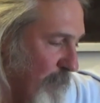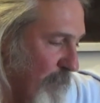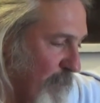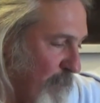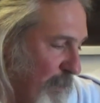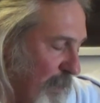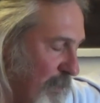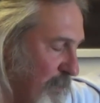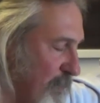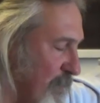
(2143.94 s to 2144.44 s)

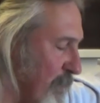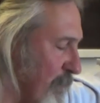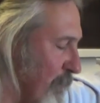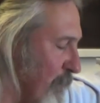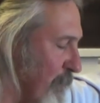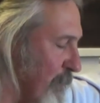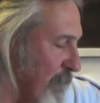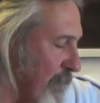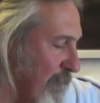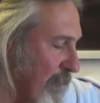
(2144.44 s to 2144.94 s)
commence. You know,
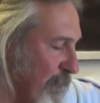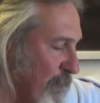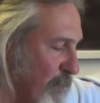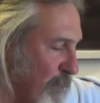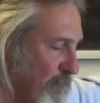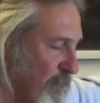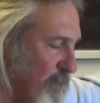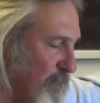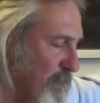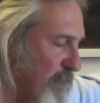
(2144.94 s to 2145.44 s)
and then I go
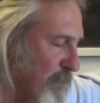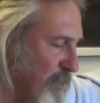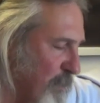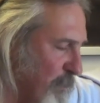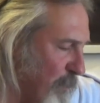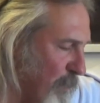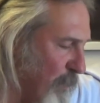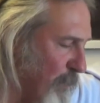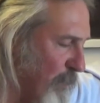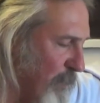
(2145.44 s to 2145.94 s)
to the sheriff's
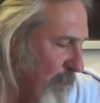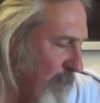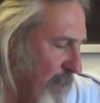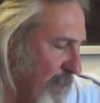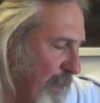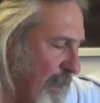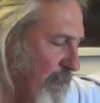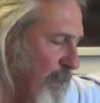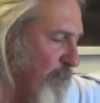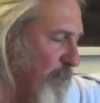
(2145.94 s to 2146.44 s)
department and
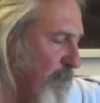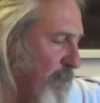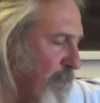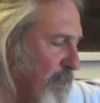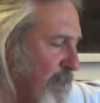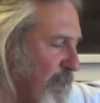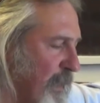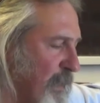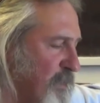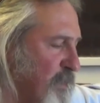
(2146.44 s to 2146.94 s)
they help me on
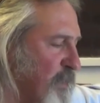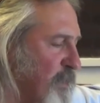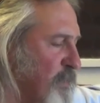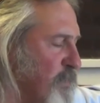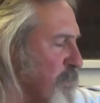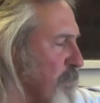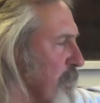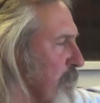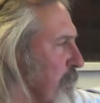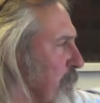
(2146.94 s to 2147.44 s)
the
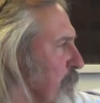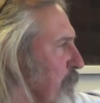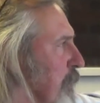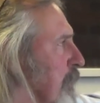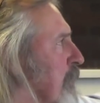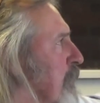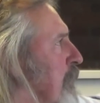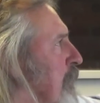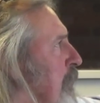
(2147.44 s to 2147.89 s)
execution of the order.